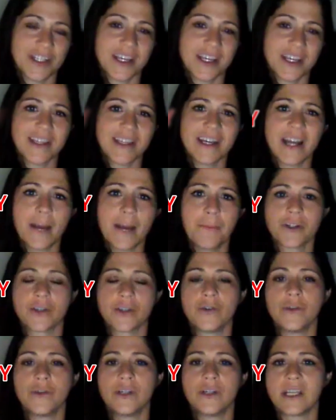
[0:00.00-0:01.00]
and take that
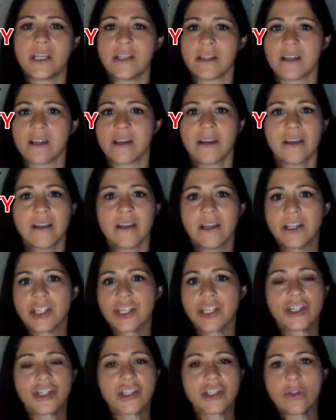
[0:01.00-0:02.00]
opportunity to
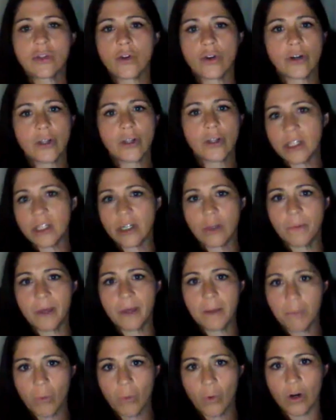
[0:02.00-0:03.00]
just learn a little
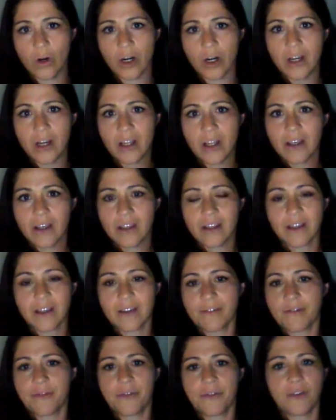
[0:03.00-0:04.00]
bit more.
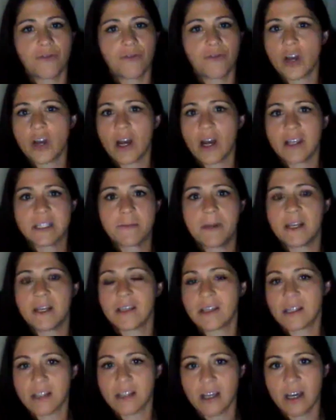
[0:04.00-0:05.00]
If you're not
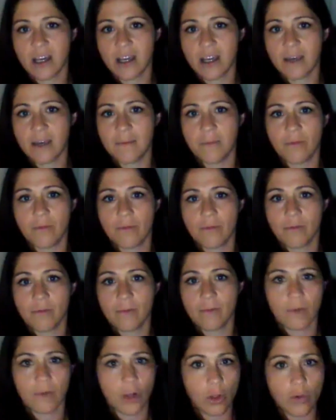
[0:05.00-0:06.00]
spending that time
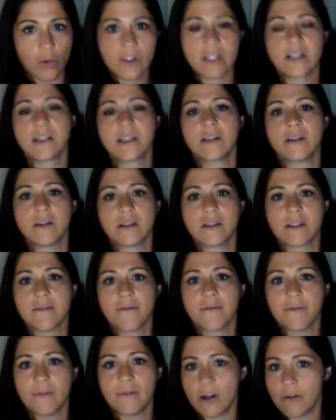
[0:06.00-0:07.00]
closing deals
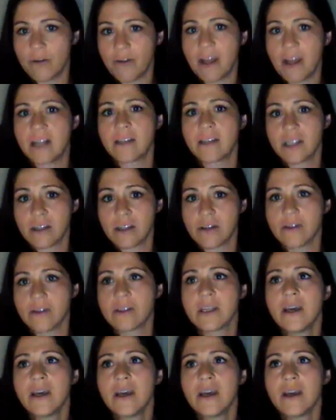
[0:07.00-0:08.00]
and finding the
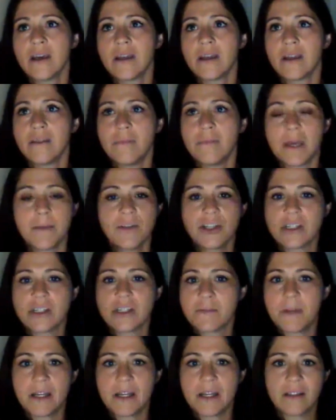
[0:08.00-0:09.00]
deals, maybe
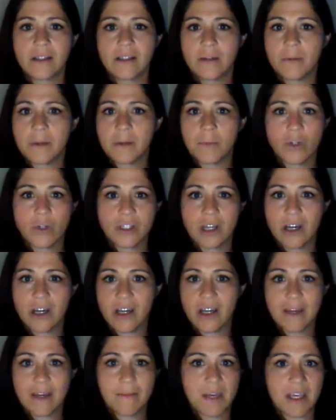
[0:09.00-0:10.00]
just spend a little bit more
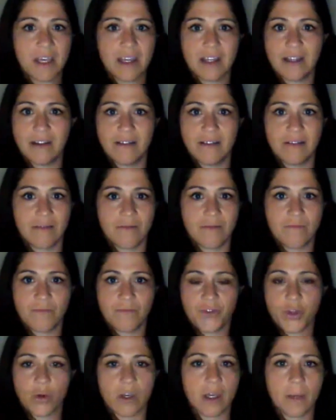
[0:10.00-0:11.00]
time and
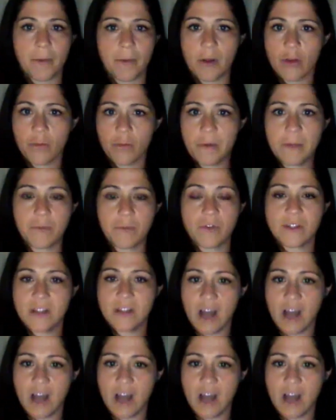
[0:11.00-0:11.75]
soaking up other people's